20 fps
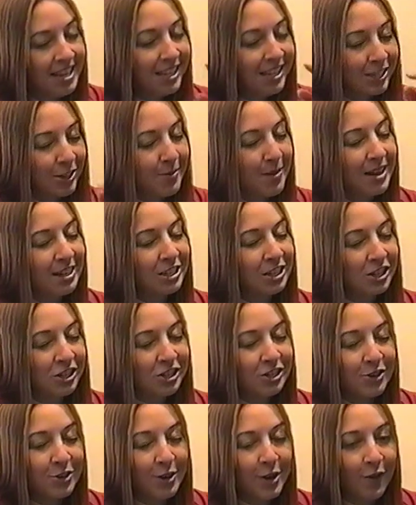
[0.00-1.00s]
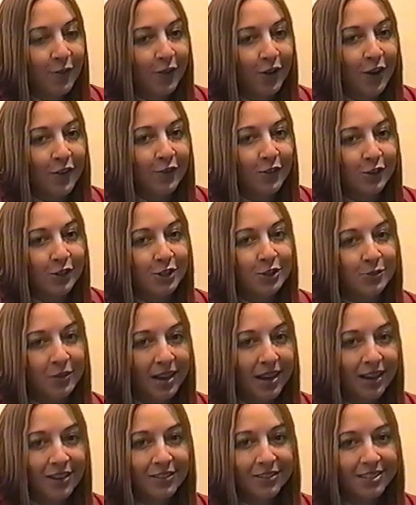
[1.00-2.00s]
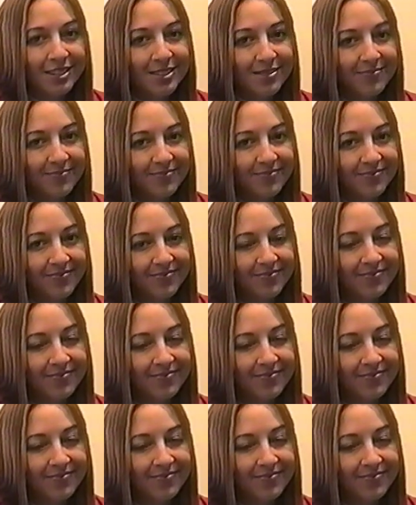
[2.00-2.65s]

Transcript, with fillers: Let's go back to the studio for our first round.